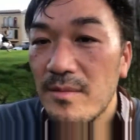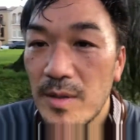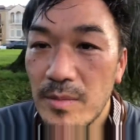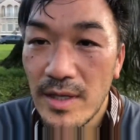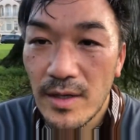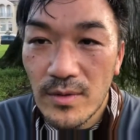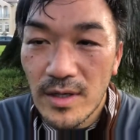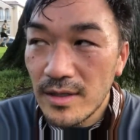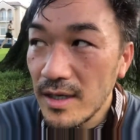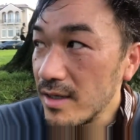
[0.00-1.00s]
people that
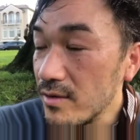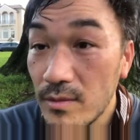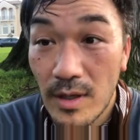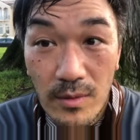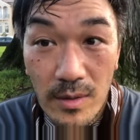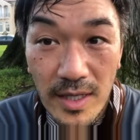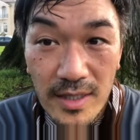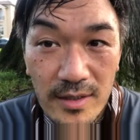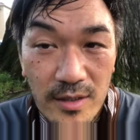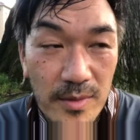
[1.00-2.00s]
run and do not wear
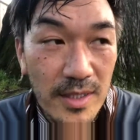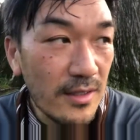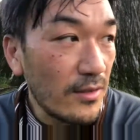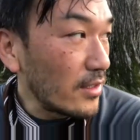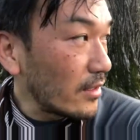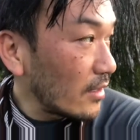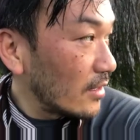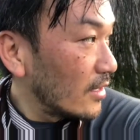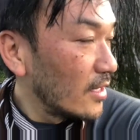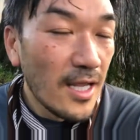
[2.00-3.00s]
masks near me.
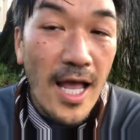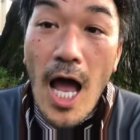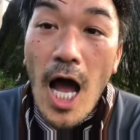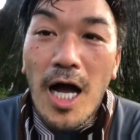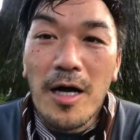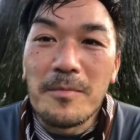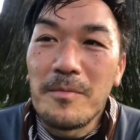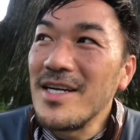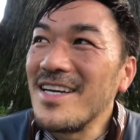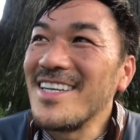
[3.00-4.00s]

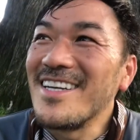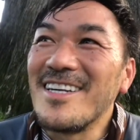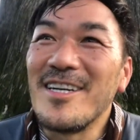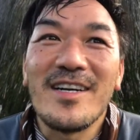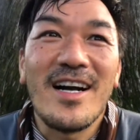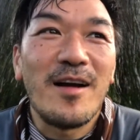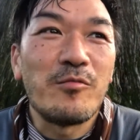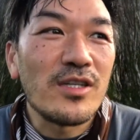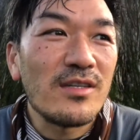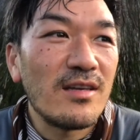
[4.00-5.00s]
But I'm
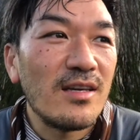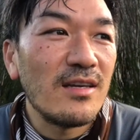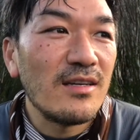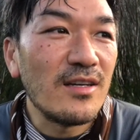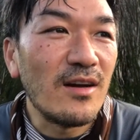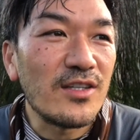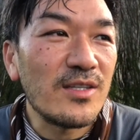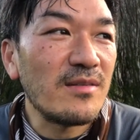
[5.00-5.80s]
just, I was just